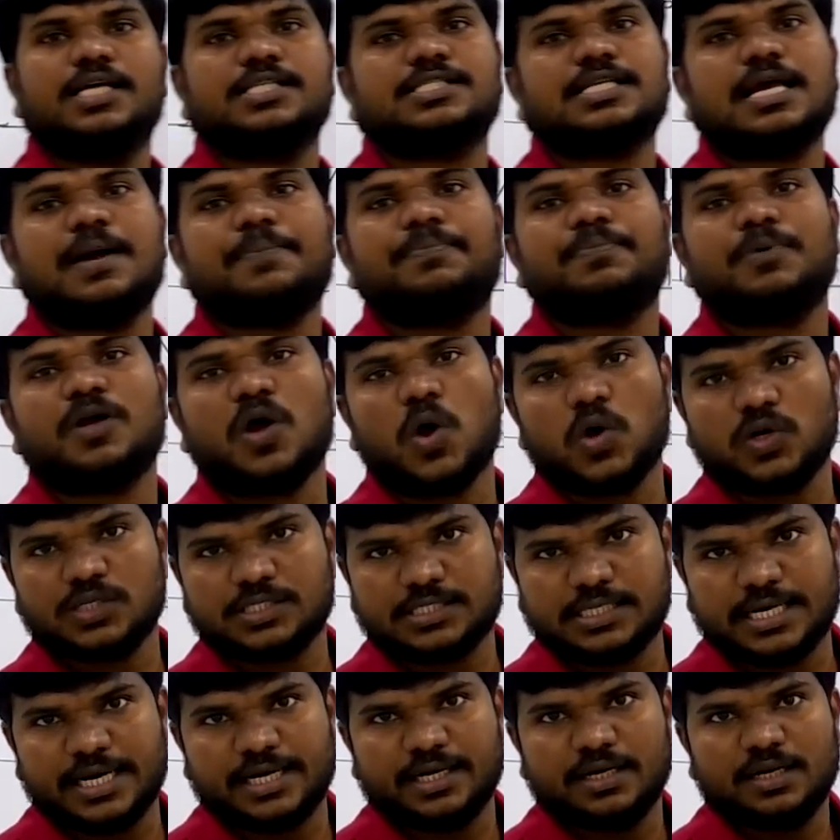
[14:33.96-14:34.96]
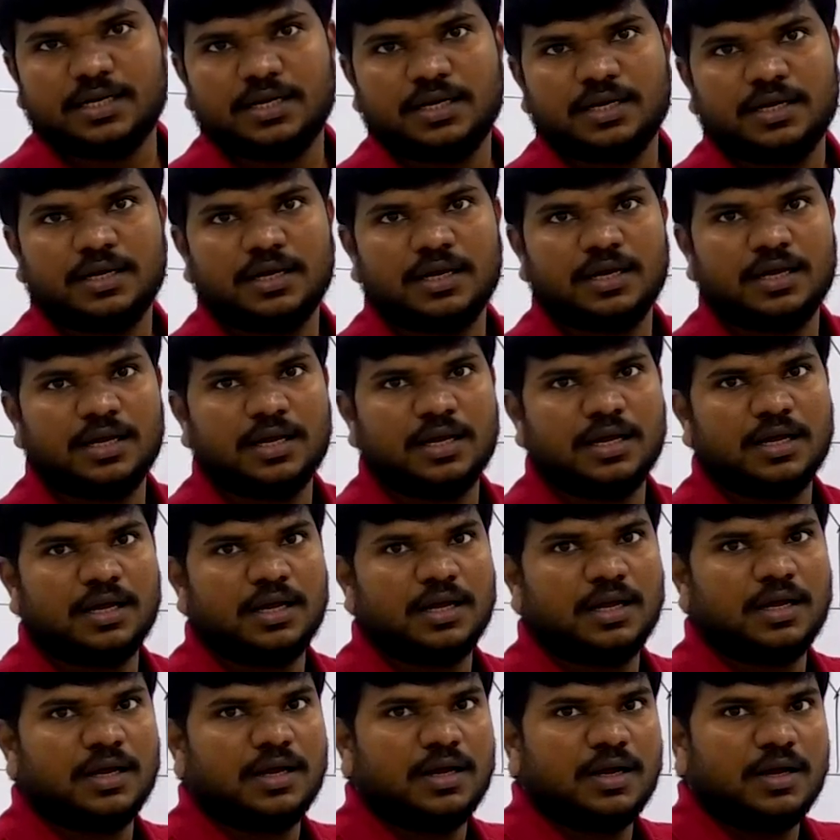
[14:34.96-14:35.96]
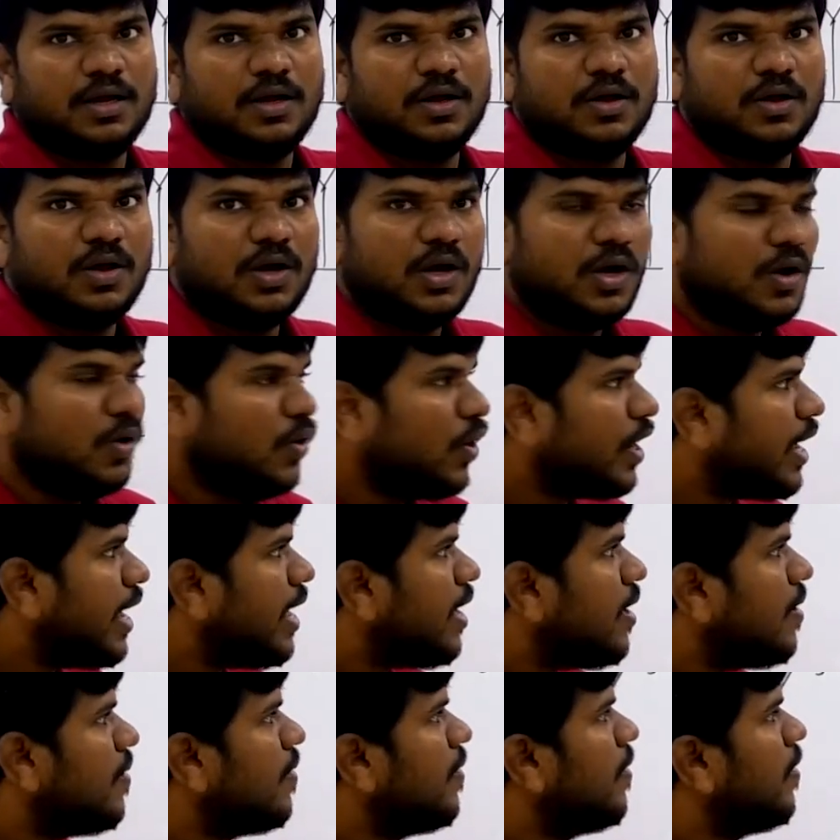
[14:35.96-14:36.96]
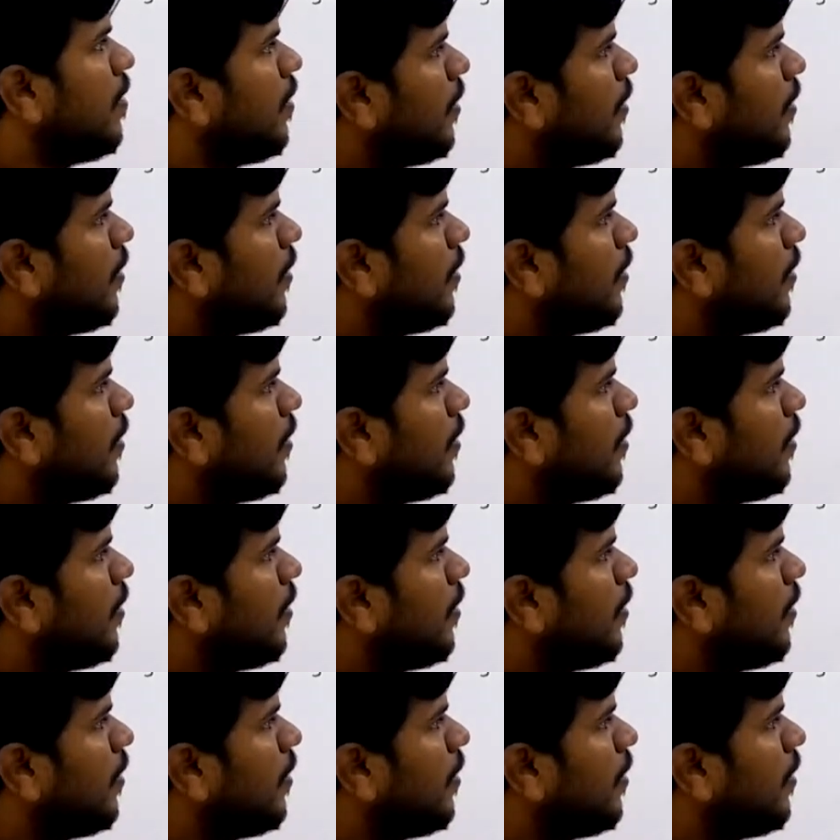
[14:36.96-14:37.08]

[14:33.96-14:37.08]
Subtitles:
is kept constant. Okay,